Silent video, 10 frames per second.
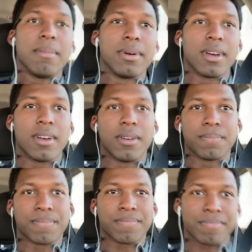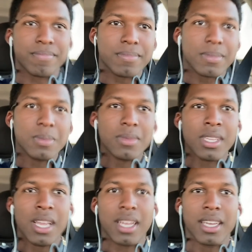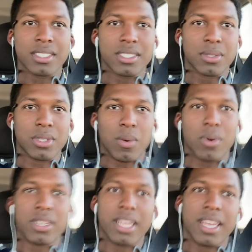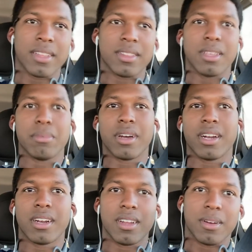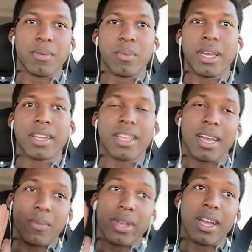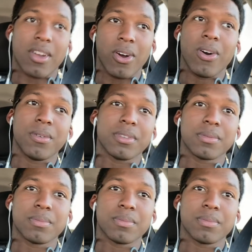But I guess it was like one day they brought in we got called,